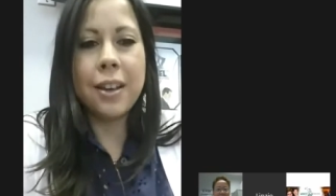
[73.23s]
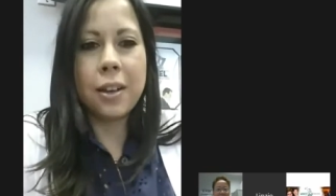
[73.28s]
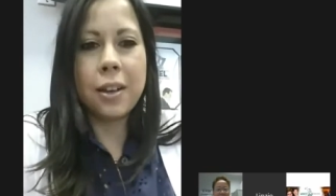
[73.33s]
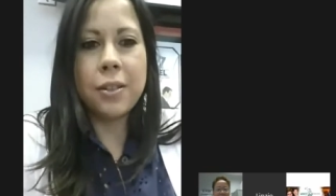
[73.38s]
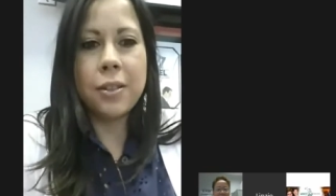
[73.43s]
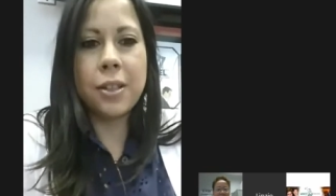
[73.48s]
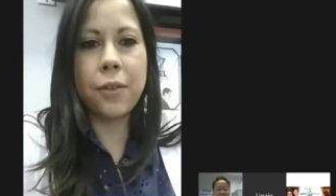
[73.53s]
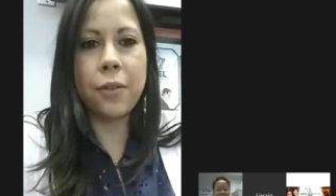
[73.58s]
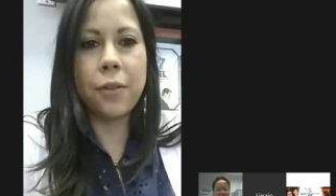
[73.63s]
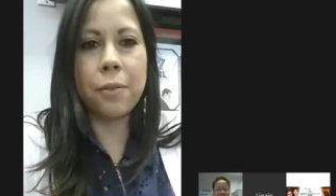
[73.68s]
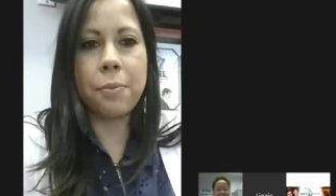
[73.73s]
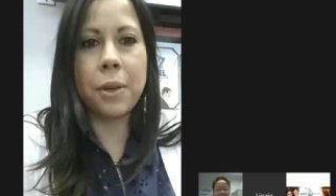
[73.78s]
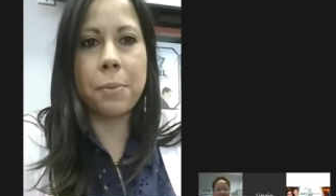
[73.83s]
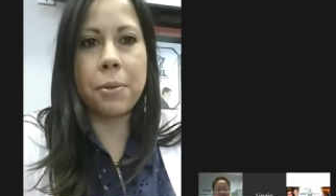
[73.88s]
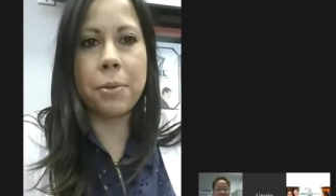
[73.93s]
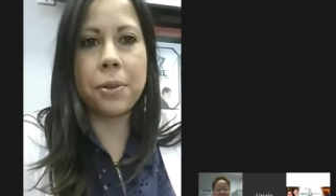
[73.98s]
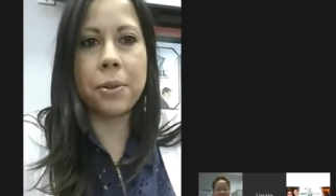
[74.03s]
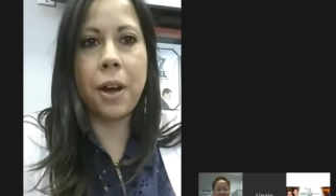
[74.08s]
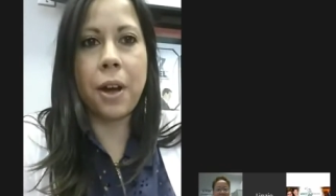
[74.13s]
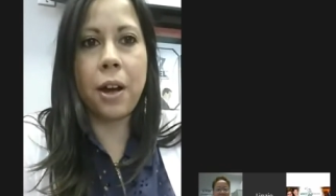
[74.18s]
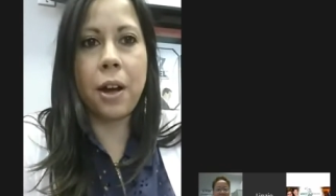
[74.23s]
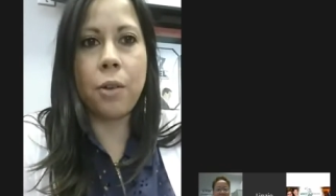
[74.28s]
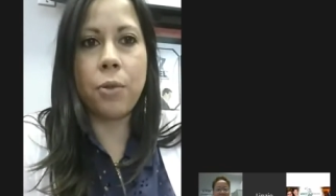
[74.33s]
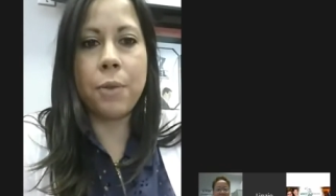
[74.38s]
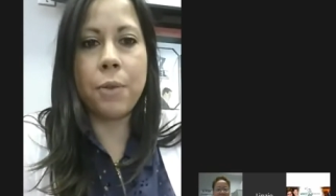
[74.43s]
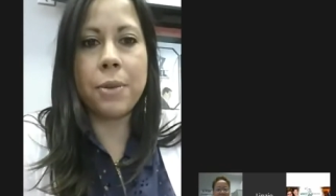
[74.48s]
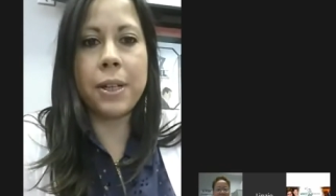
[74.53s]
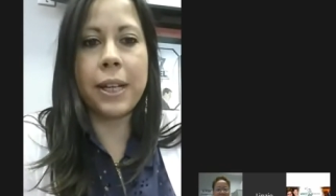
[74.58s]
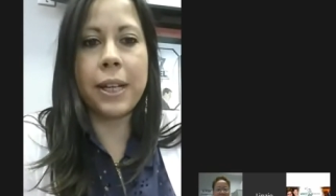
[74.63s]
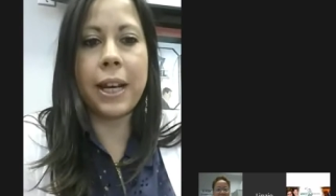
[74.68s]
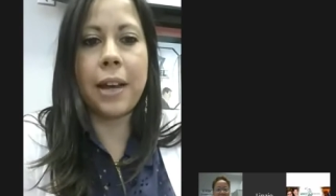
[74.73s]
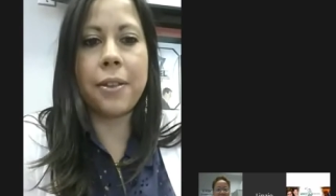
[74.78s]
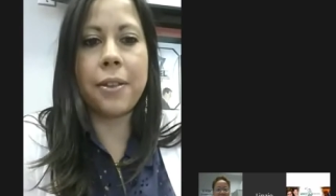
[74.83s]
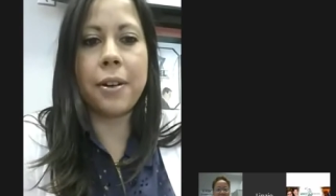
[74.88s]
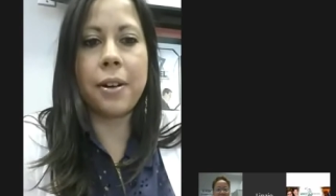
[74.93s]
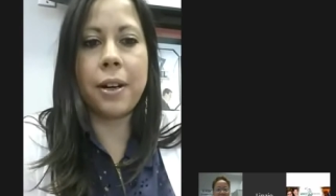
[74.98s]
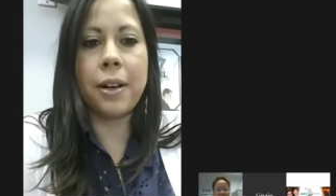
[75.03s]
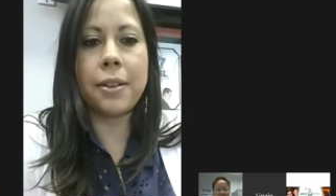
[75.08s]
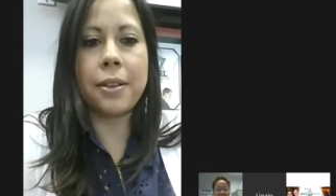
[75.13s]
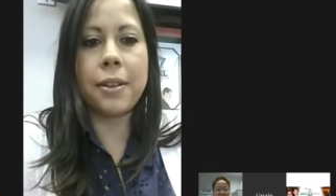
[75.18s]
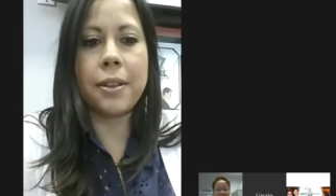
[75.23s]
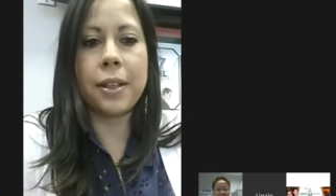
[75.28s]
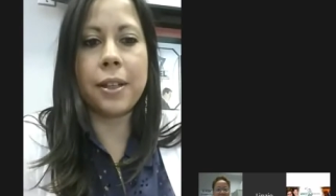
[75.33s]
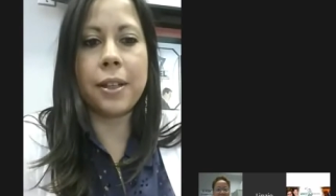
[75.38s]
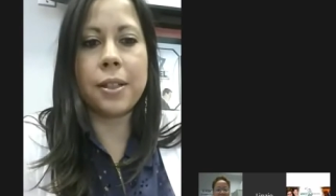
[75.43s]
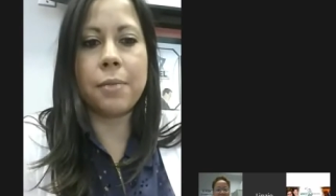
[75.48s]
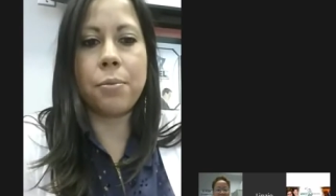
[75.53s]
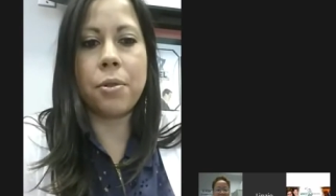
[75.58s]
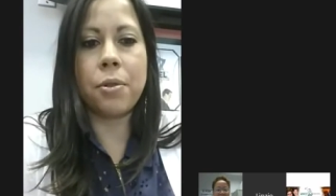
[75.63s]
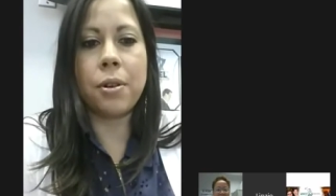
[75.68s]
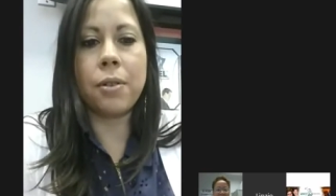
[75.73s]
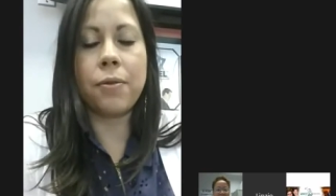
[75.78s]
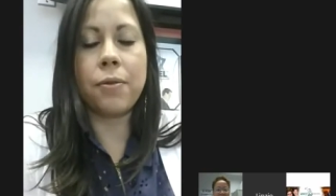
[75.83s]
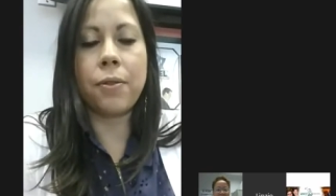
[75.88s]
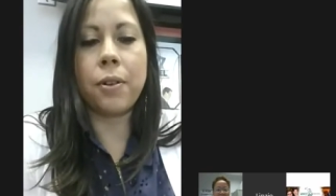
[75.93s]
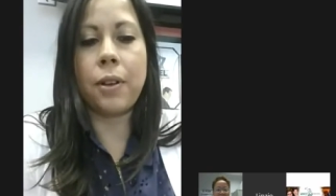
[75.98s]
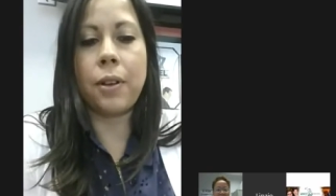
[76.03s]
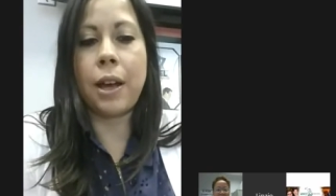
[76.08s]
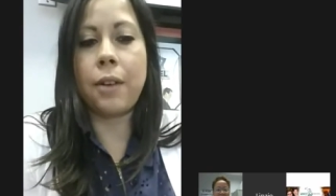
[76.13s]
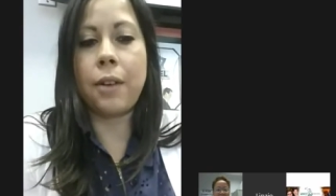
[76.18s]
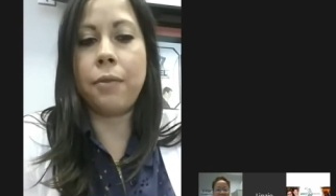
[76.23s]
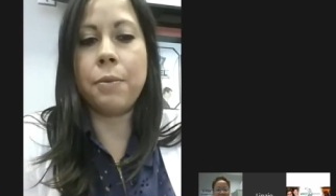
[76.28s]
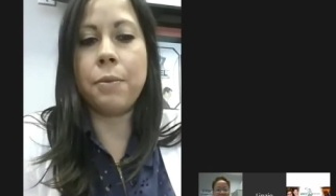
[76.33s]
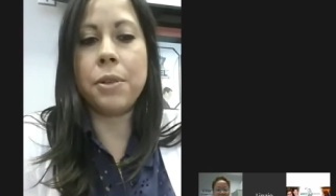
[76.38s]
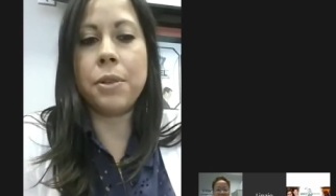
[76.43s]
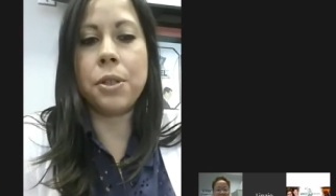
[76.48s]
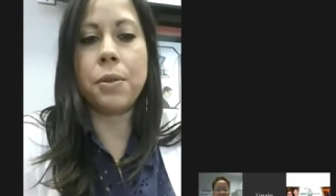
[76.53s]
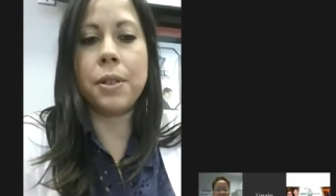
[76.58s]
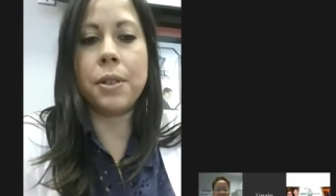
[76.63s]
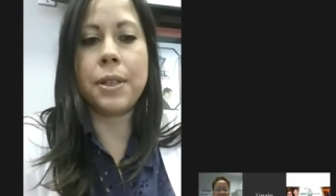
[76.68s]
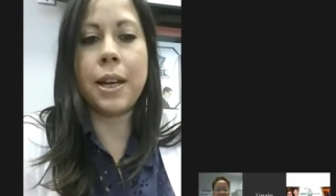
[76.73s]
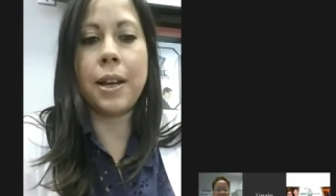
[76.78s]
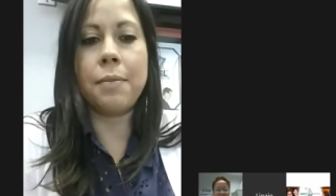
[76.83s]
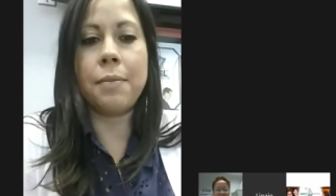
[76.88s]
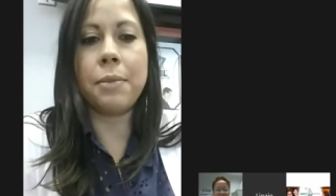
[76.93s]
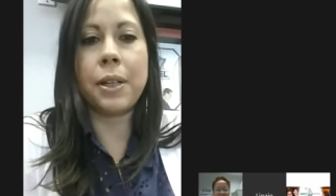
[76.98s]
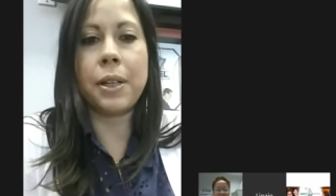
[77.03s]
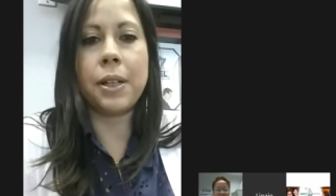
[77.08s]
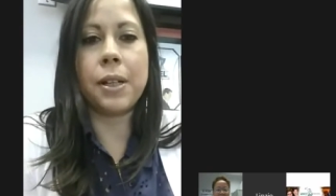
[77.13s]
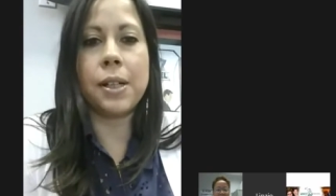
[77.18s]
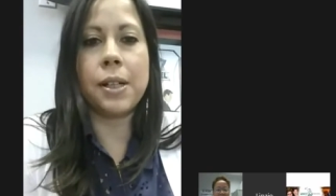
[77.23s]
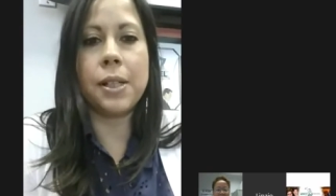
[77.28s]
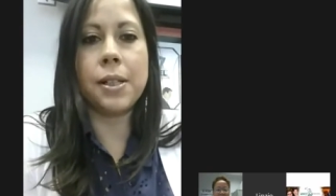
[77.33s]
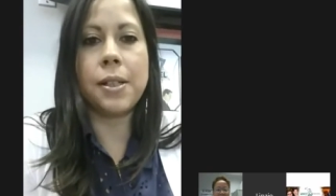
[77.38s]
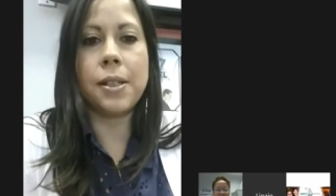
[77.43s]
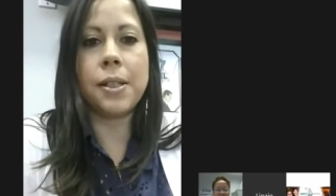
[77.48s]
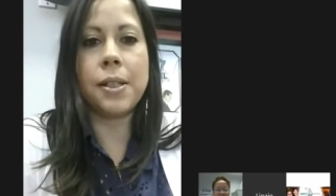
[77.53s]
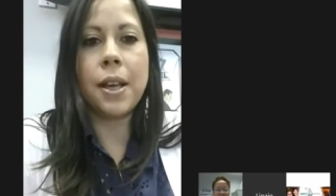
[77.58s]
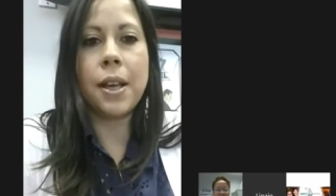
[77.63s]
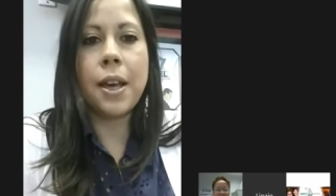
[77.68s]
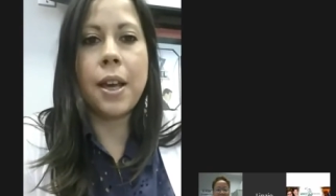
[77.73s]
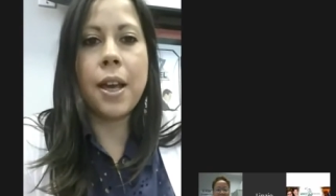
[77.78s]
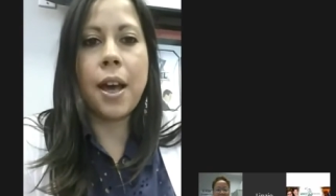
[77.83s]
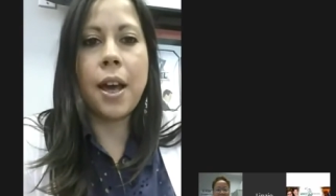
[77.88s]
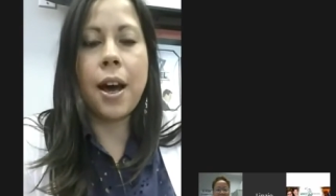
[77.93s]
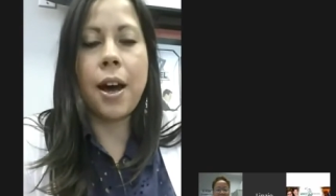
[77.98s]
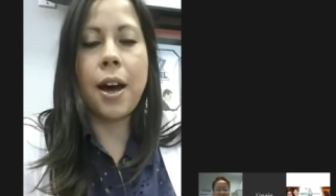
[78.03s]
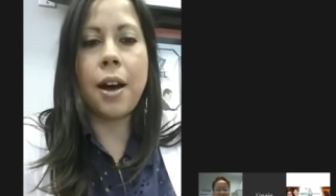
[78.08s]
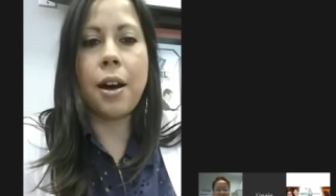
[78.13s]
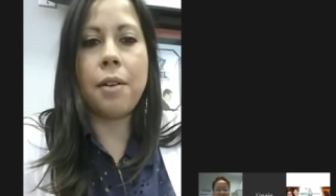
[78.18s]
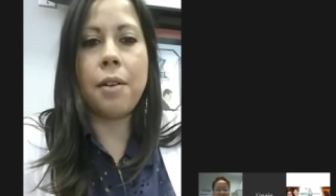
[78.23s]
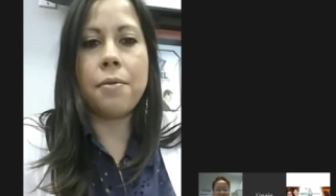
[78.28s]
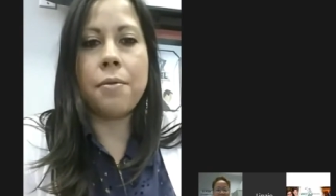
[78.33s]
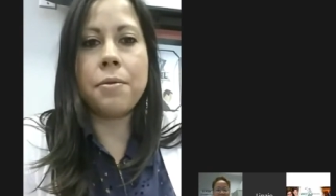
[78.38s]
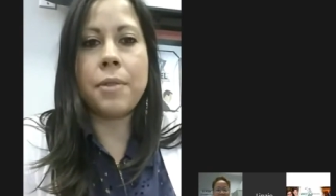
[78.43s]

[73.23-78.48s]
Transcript: different people, all women together, and I think it's important for a lot of women to attend because uh,